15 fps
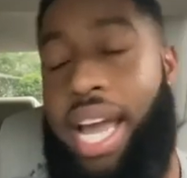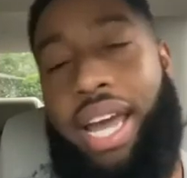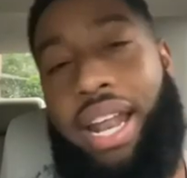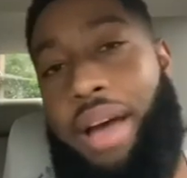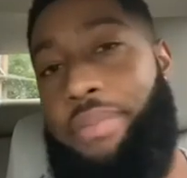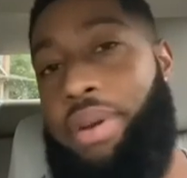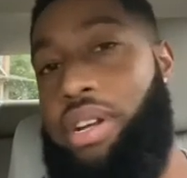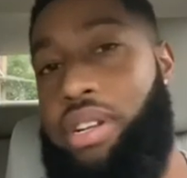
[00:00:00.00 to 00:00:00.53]

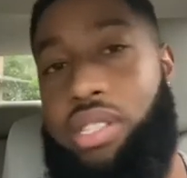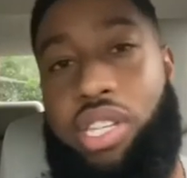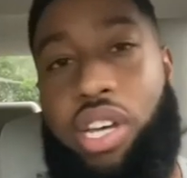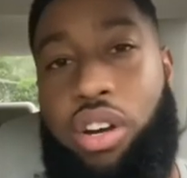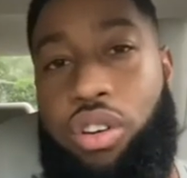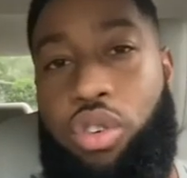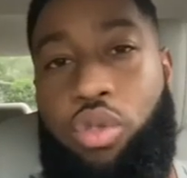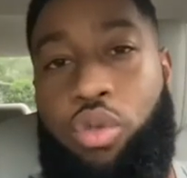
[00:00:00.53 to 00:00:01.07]
And I'm here to
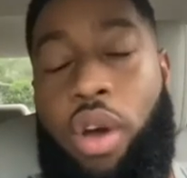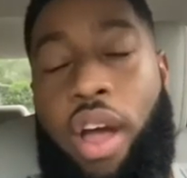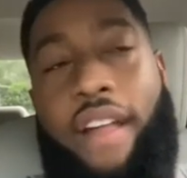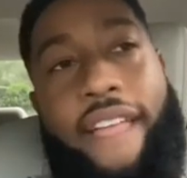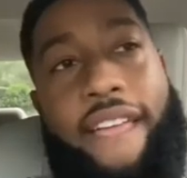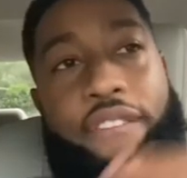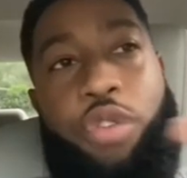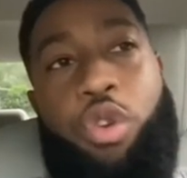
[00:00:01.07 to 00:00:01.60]
tell you,
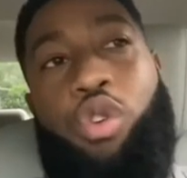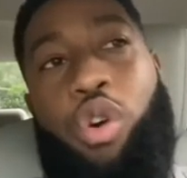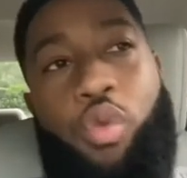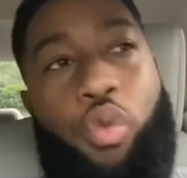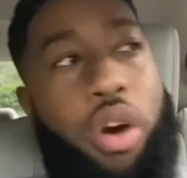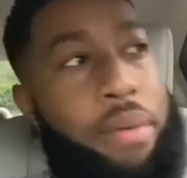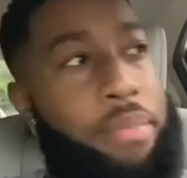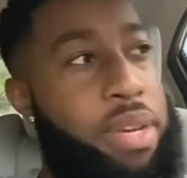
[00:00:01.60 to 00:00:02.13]
if you a
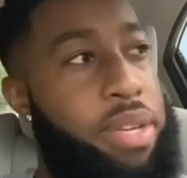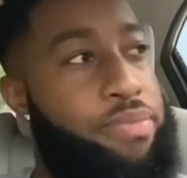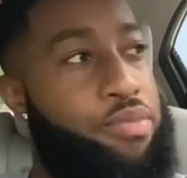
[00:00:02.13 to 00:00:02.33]
woman